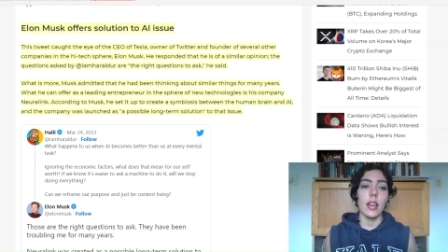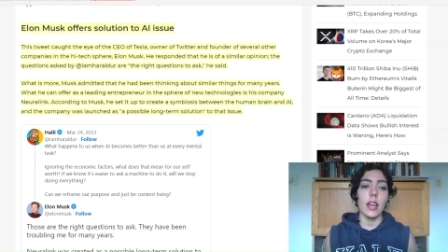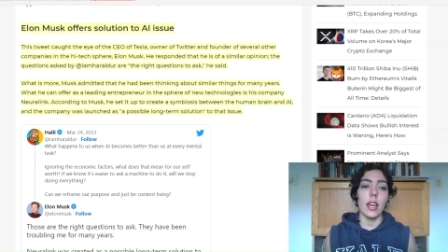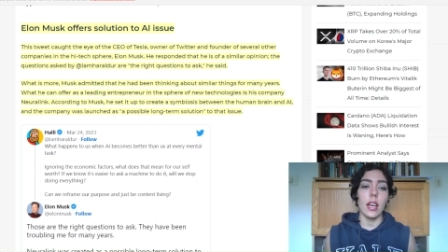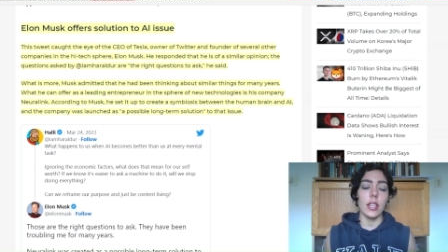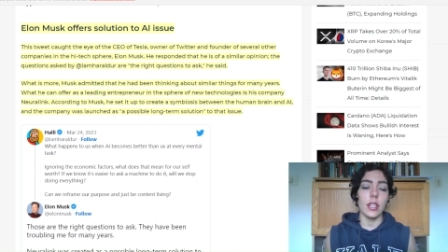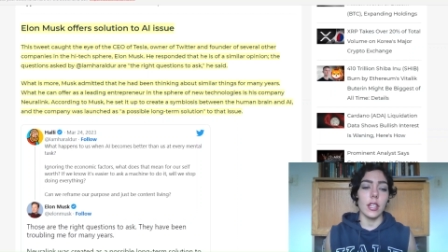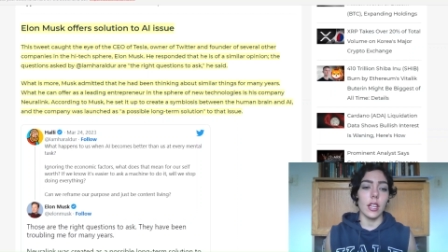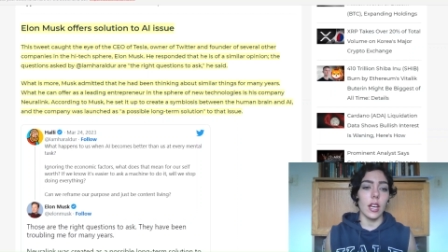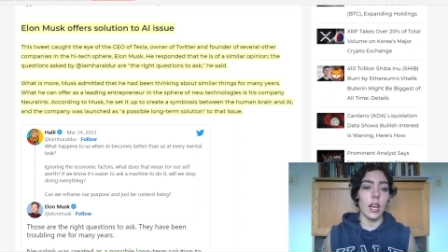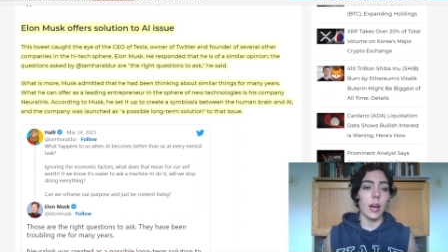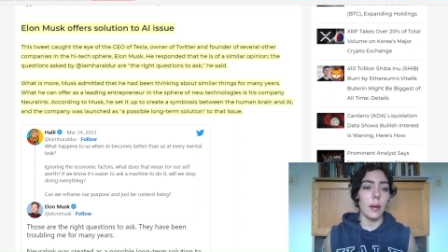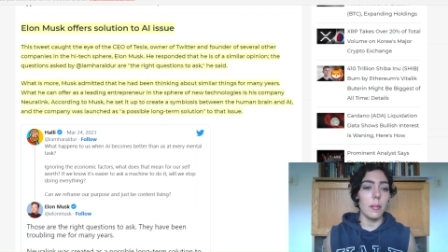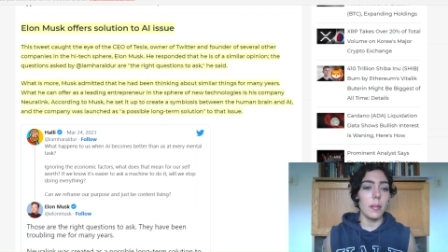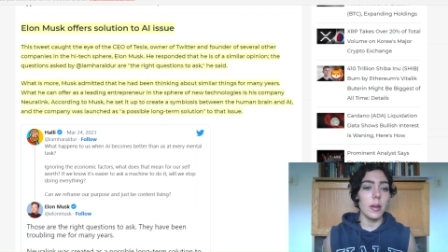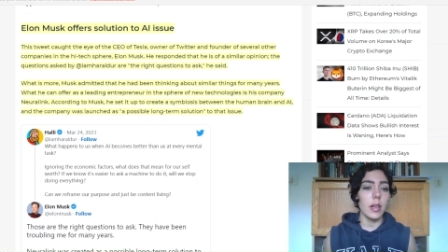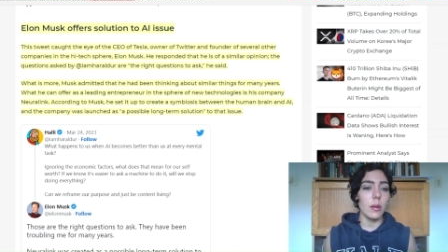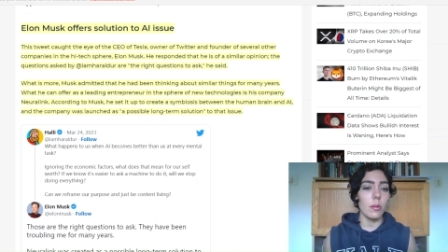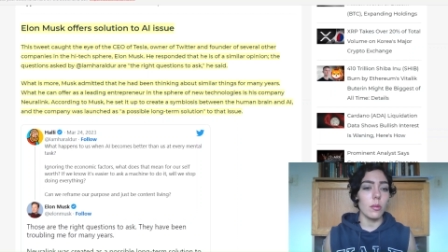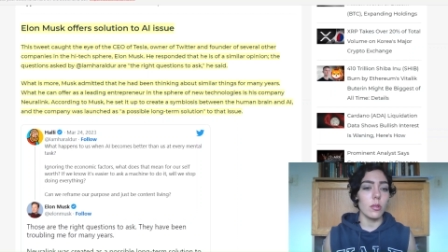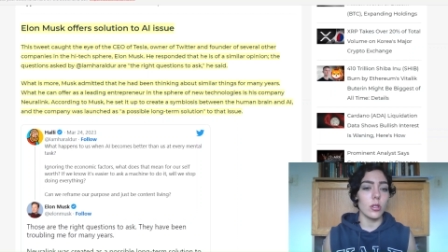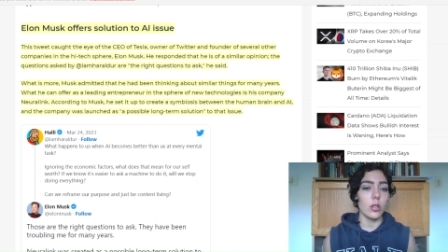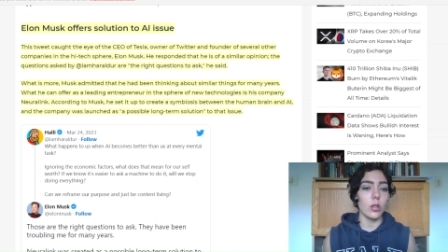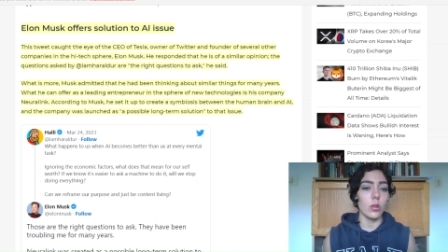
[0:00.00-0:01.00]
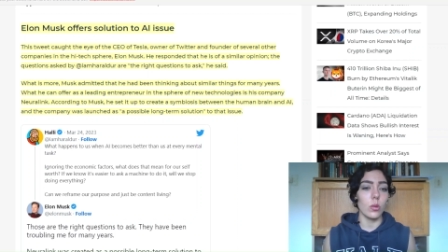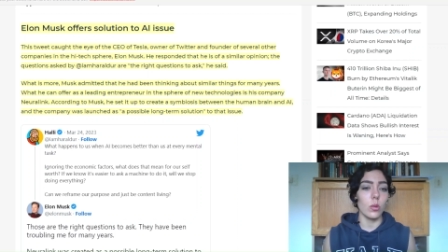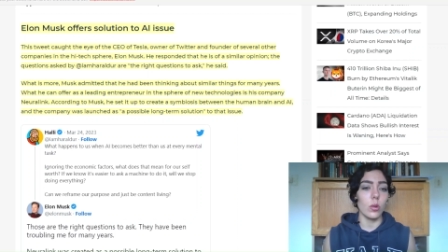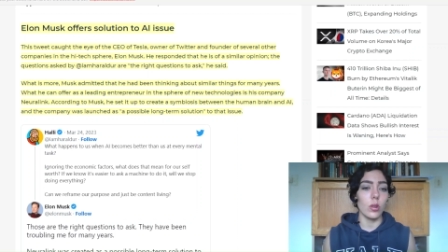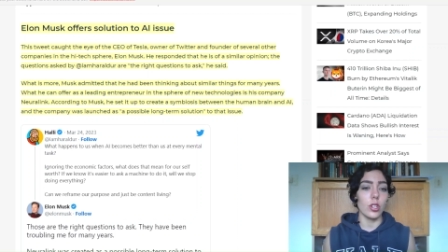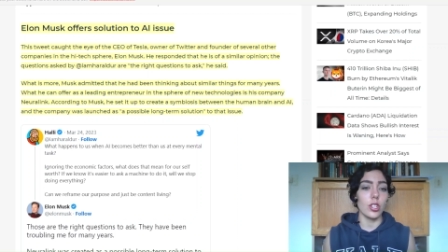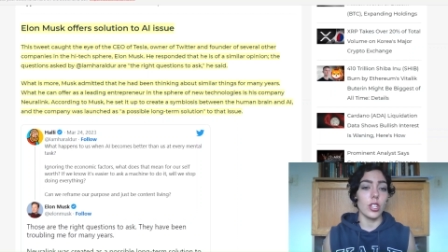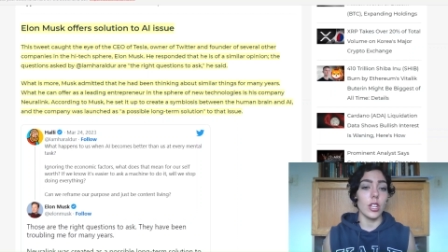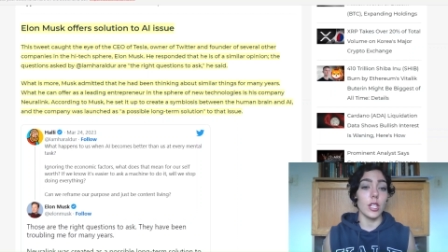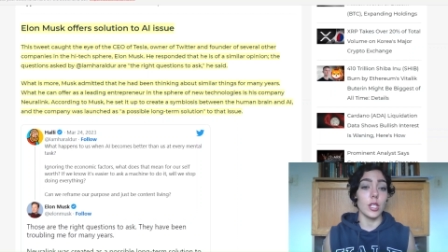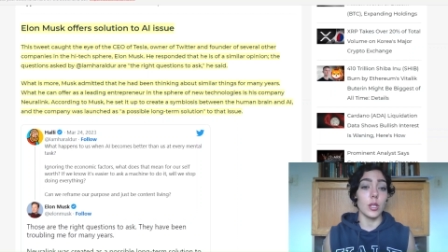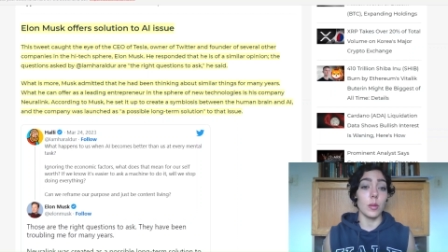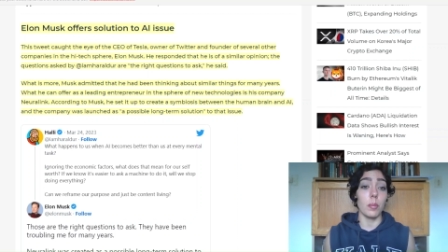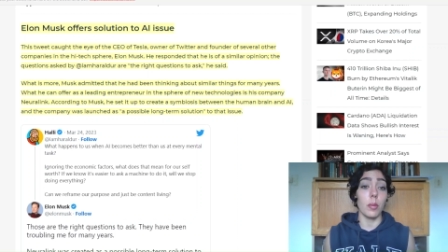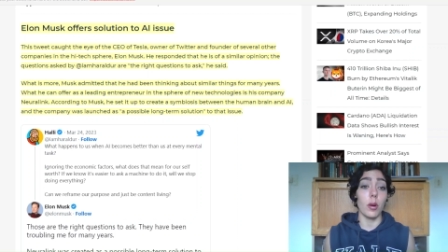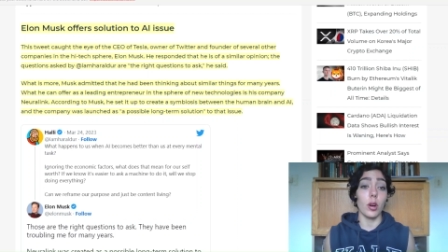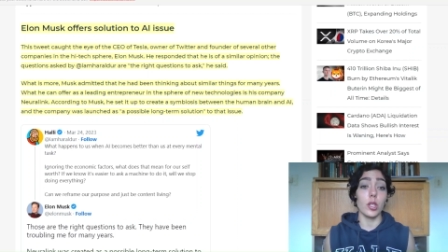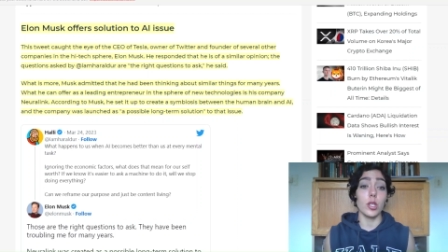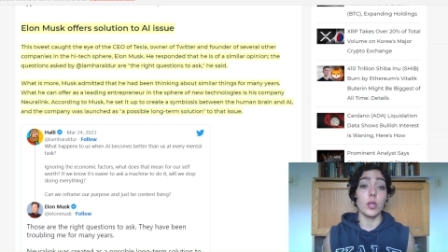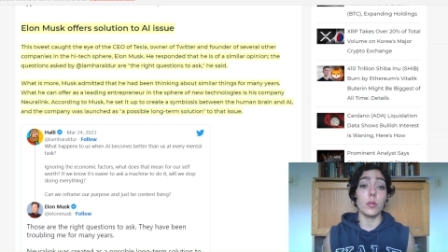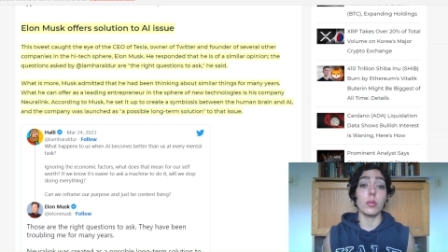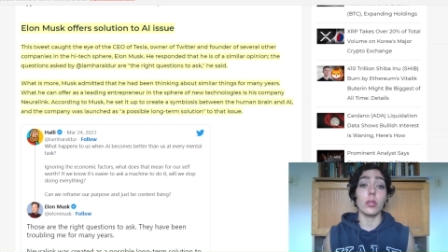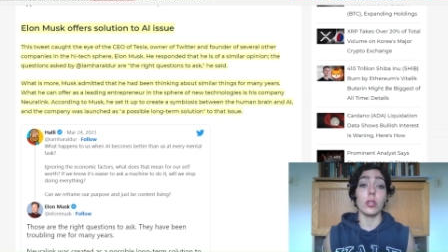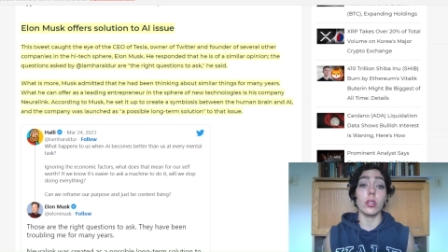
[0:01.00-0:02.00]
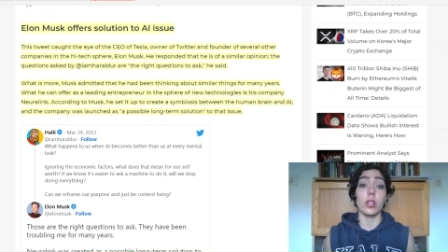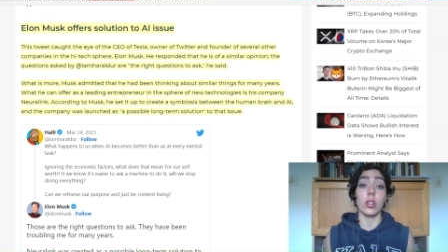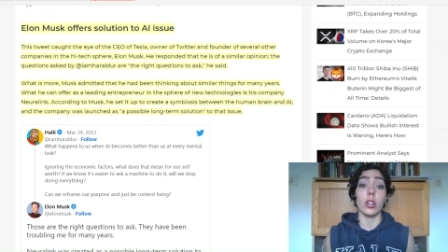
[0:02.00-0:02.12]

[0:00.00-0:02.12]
and the company was launched as a possible